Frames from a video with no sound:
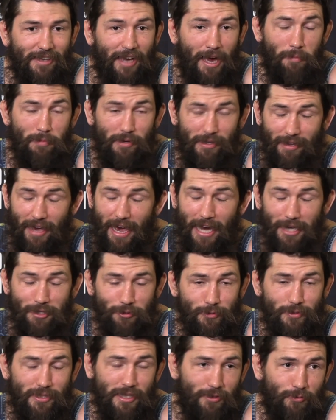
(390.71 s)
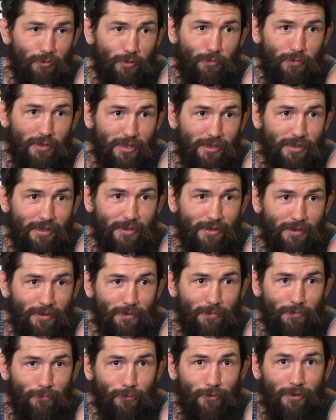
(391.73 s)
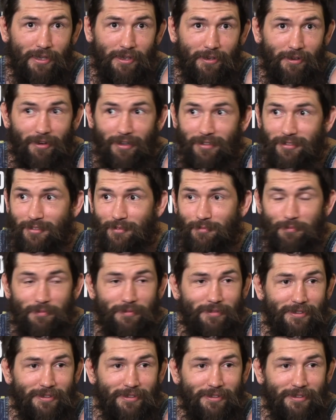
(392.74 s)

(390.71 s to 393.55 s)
I mean, actual denim would be pretty awesome.